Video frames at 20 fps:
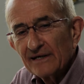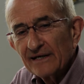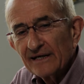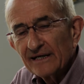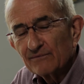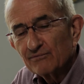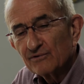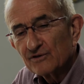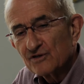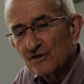
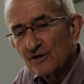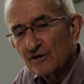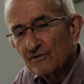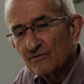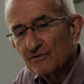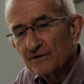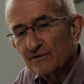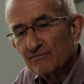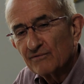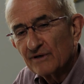it was not
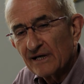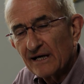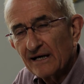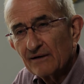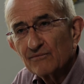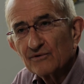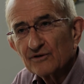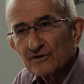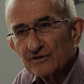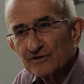only what I
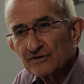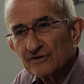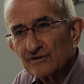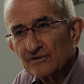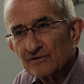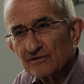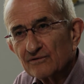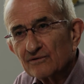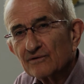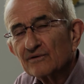wanted to
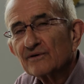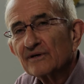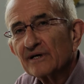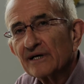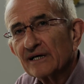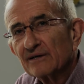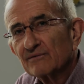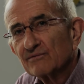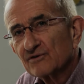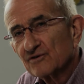do,
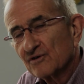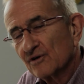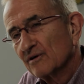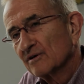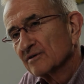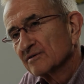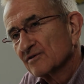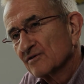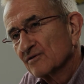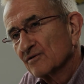it was
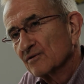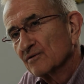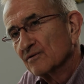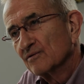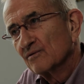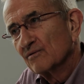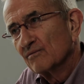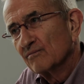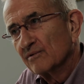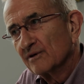
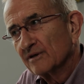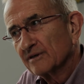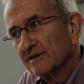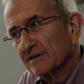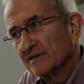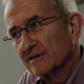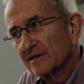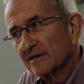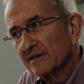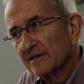also what
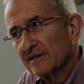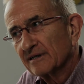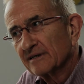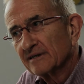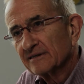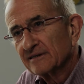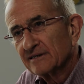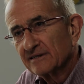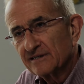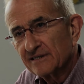
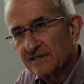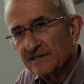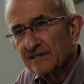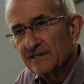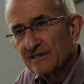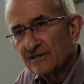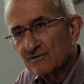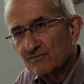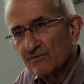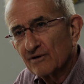the
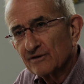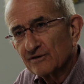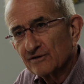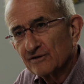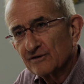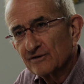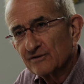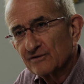cities wanted to